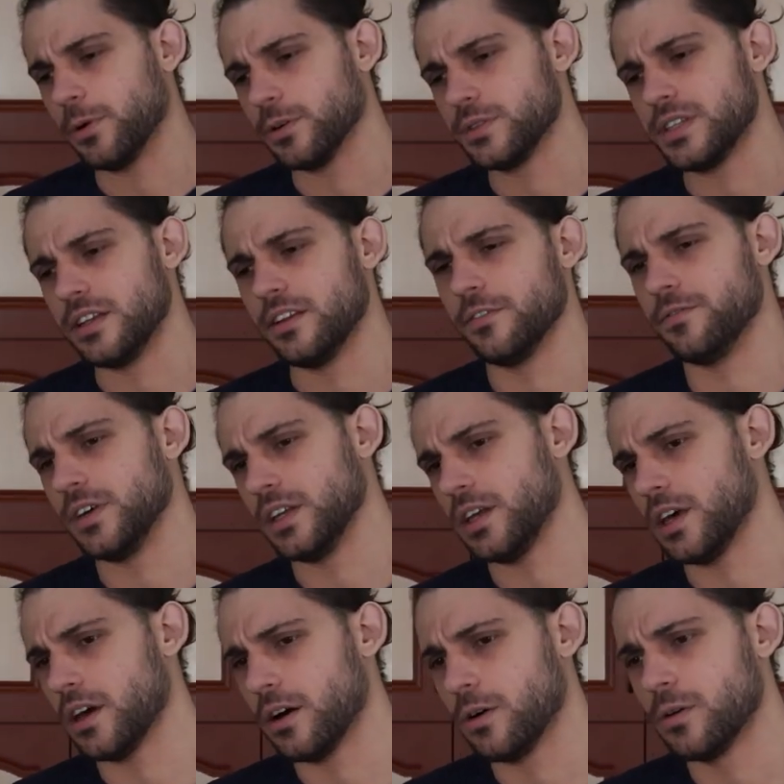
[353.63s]
posted a
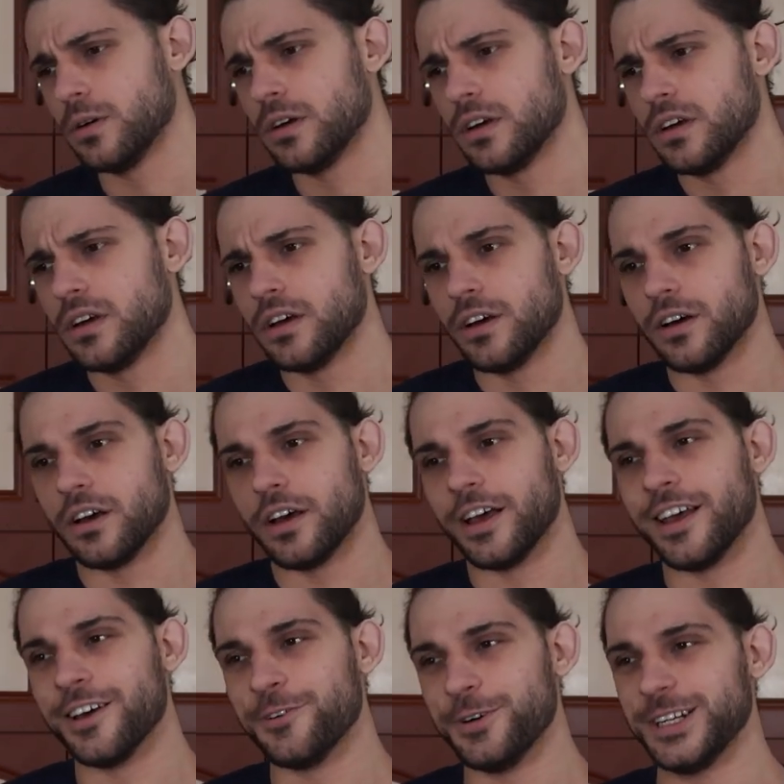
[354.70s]
video,
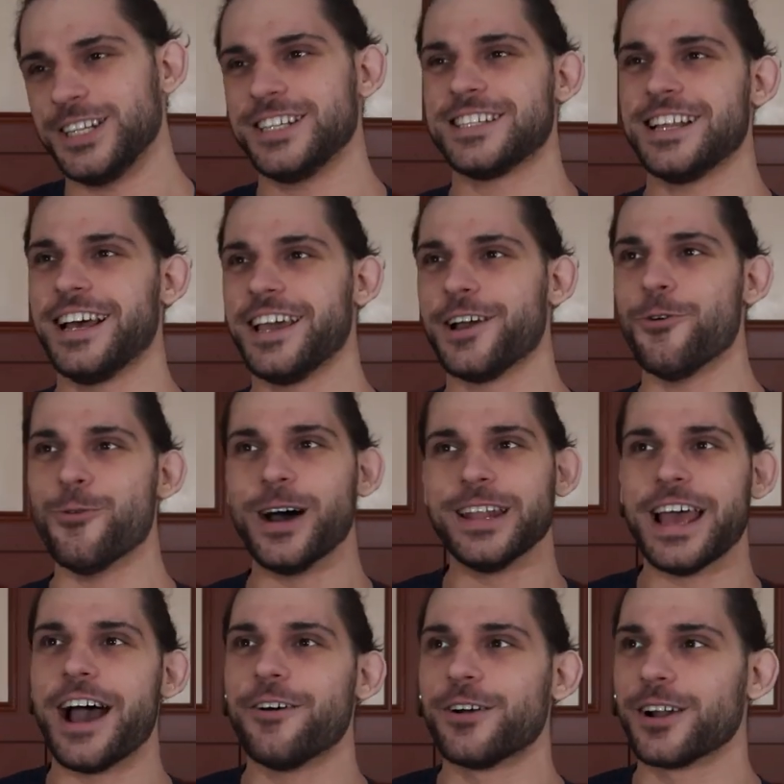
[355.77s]
which is like
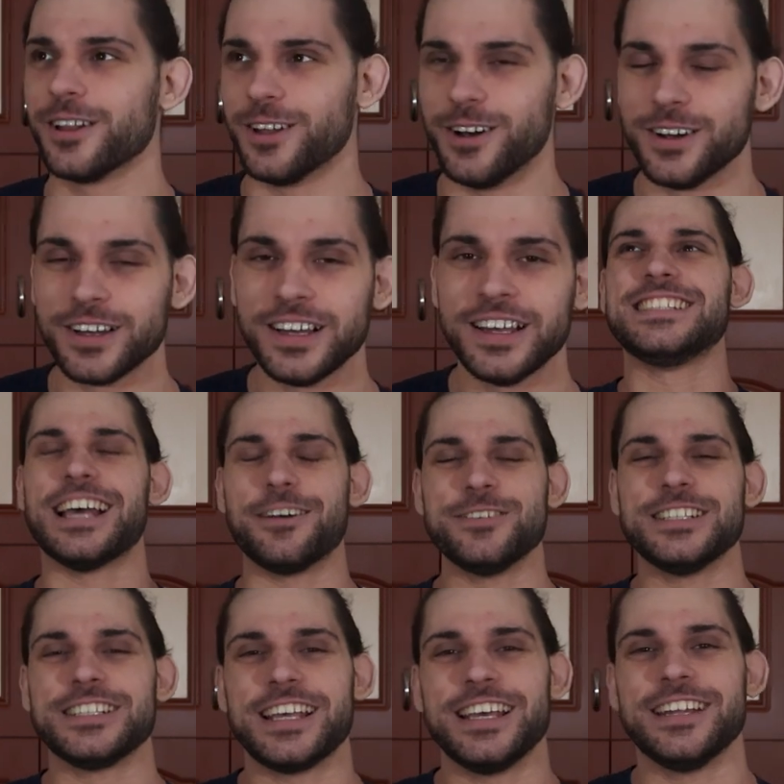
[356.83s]
1 hour long.
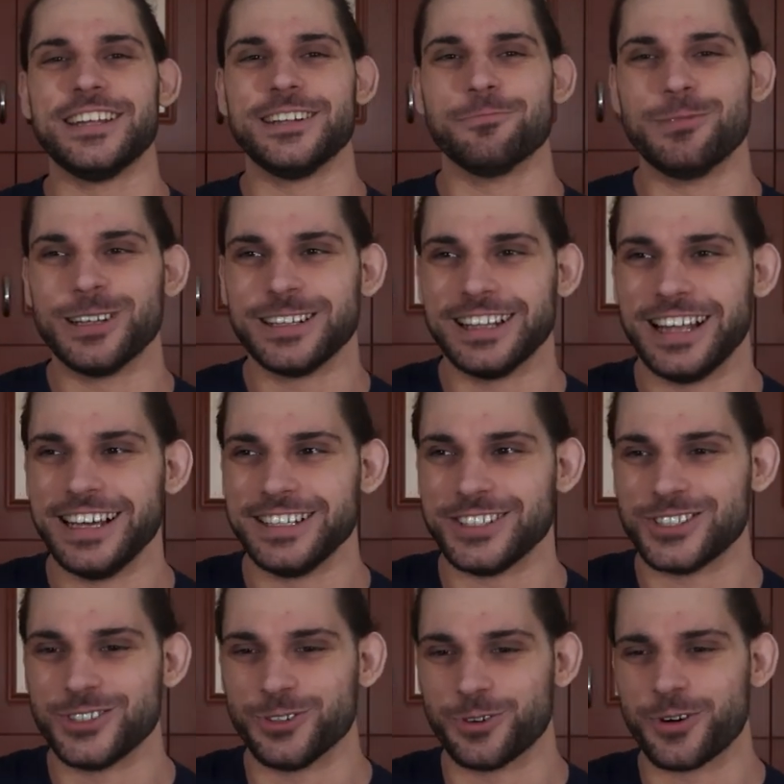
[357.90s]
Sami Zayn and the Bloodline
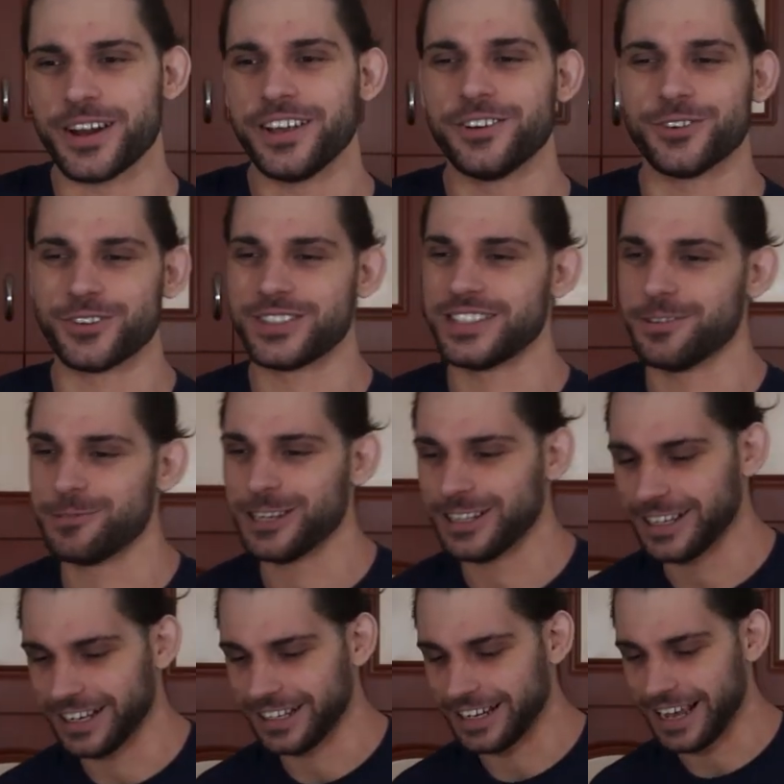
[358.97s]
story or something
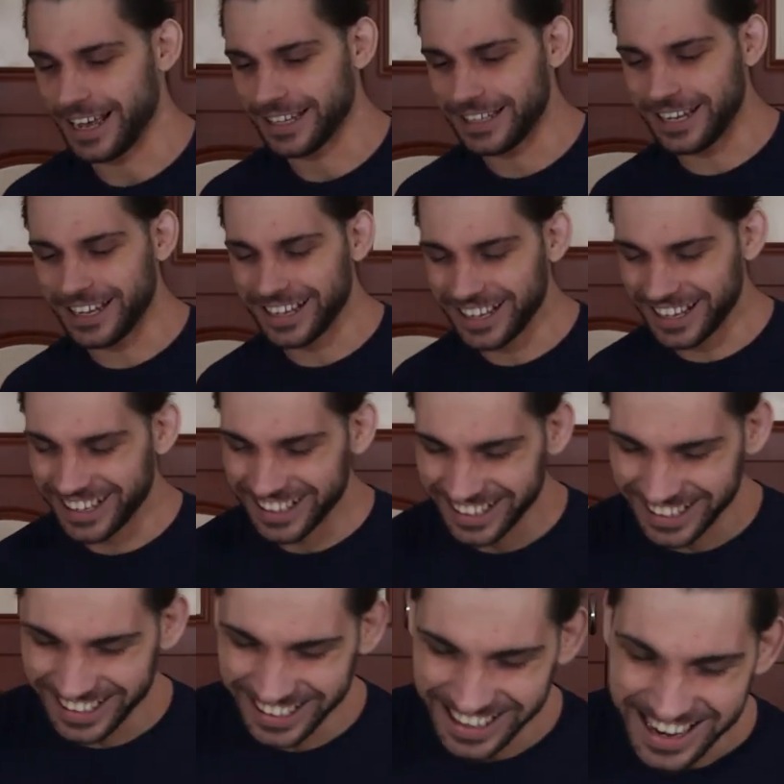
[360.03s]
like that.
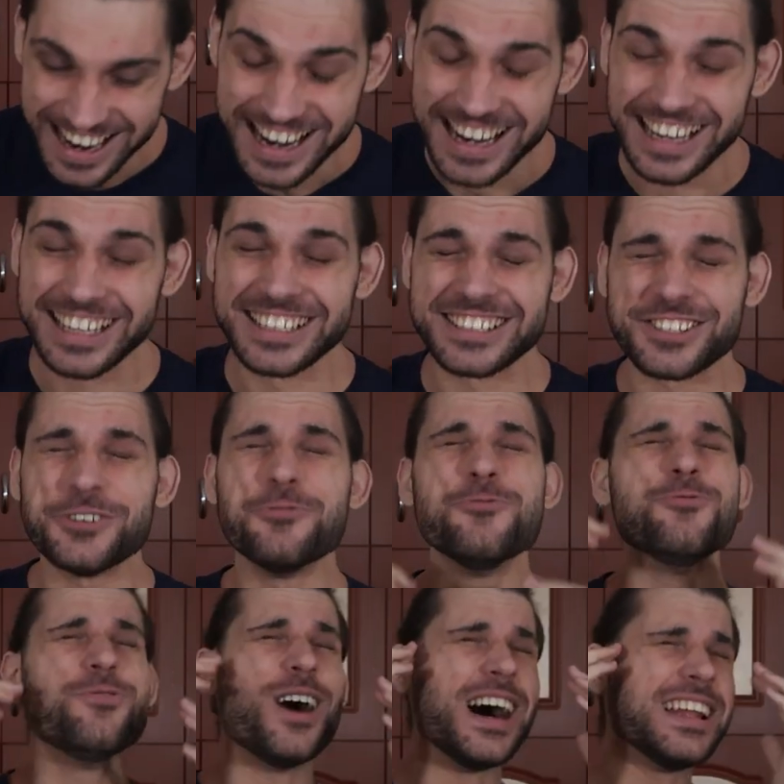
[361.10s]
It's a
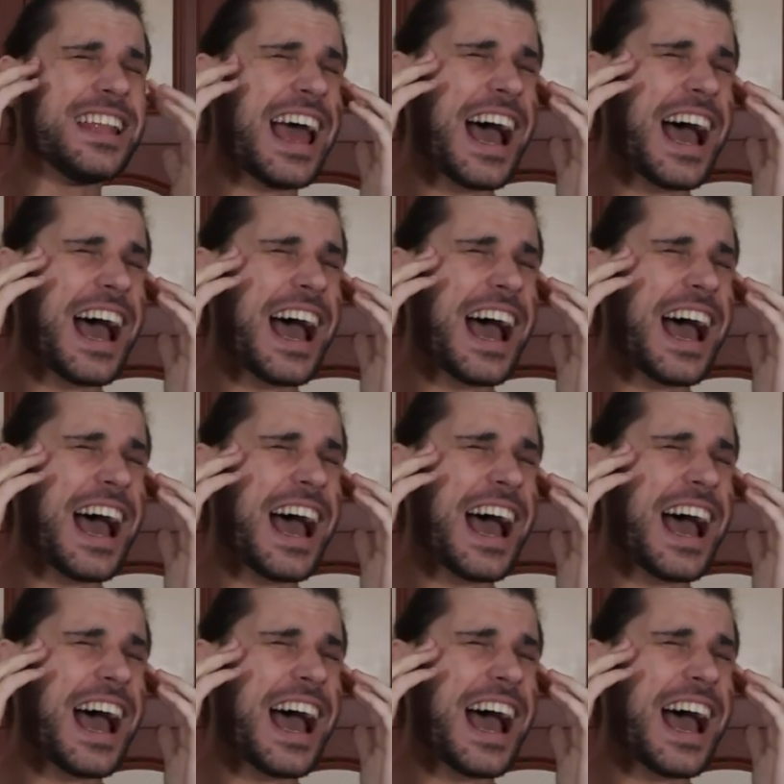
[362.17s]
1